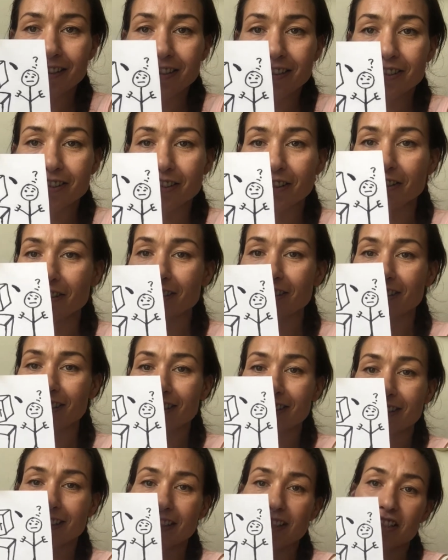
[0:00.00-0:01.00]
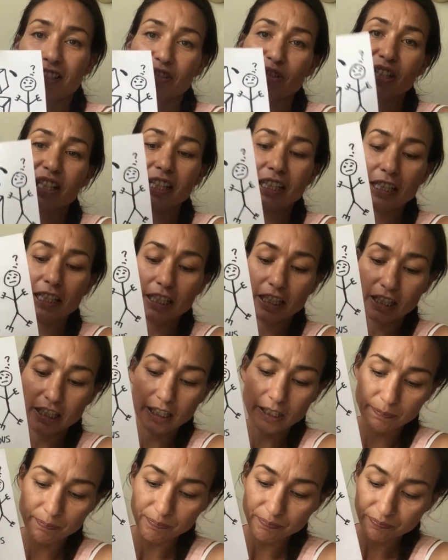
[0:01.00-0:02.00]
So that's really,
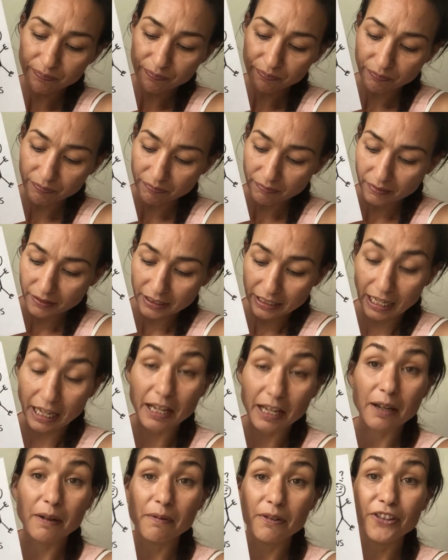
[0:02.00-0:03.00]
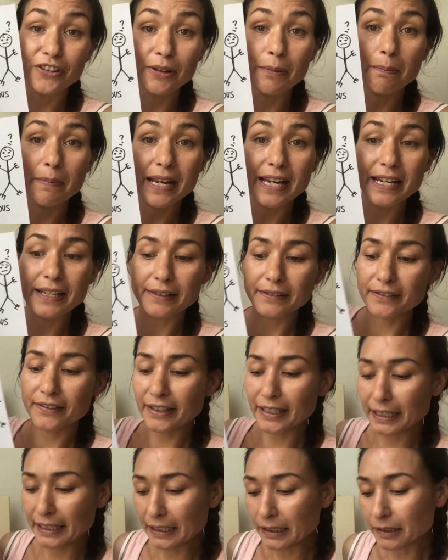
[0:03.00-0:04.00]
the main
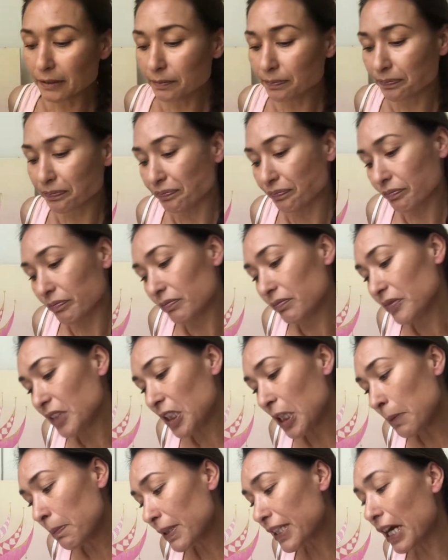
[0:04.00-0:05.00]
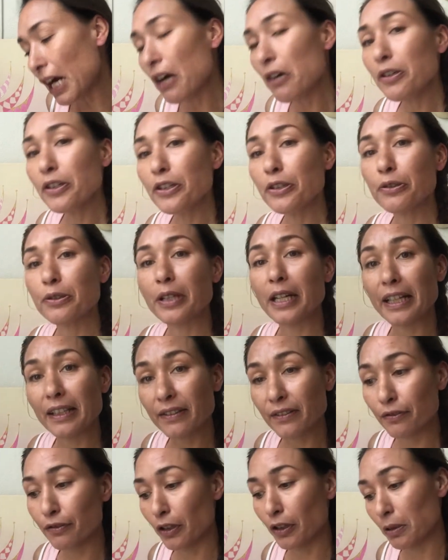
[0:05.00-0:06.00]
thing. But how you get
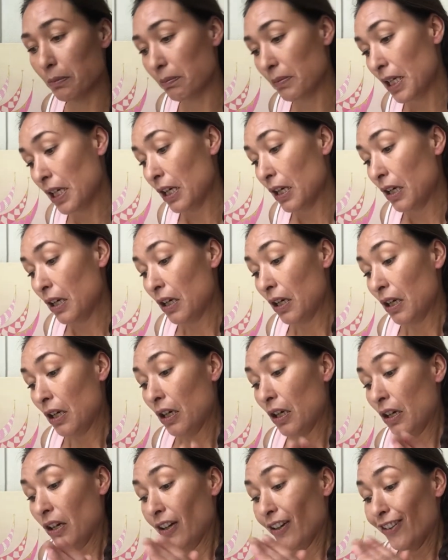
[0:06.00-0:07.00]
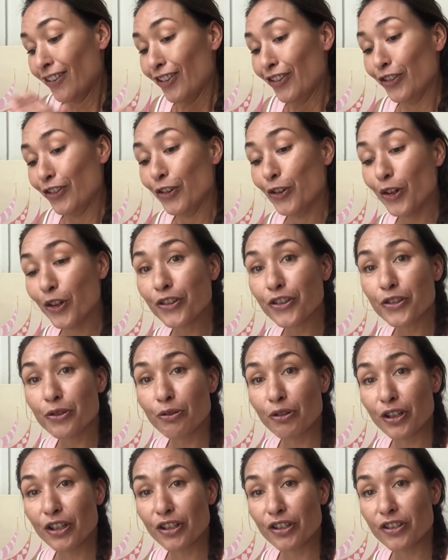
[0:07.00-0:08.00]
from
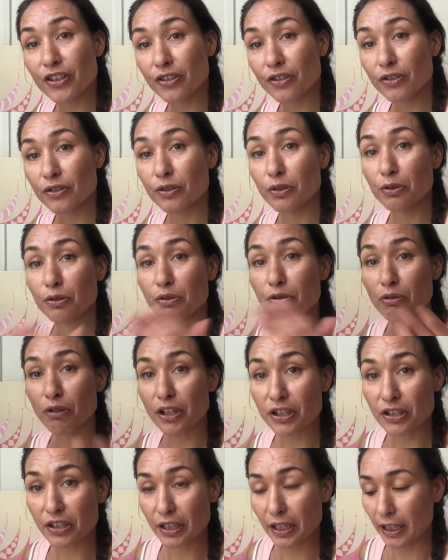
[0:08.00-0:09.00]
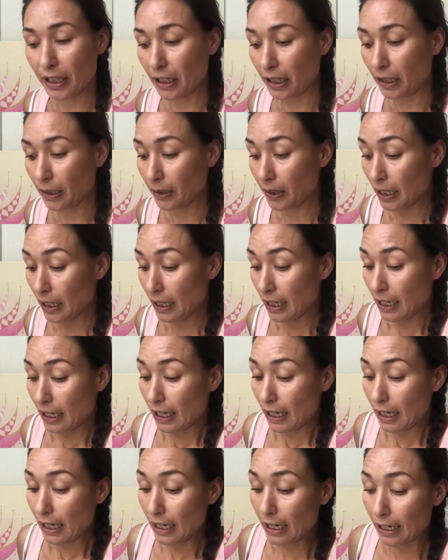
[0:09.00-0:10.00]
non-trust to trusting.
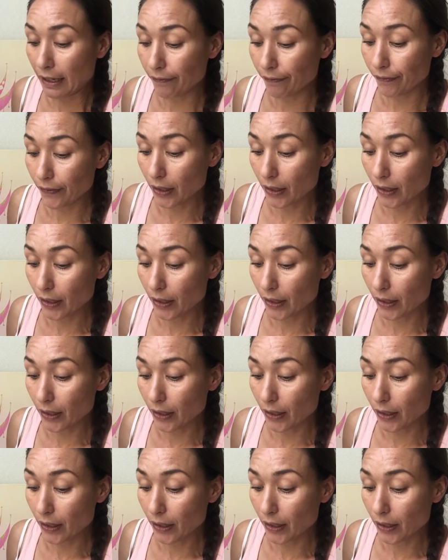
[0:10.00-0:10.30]
And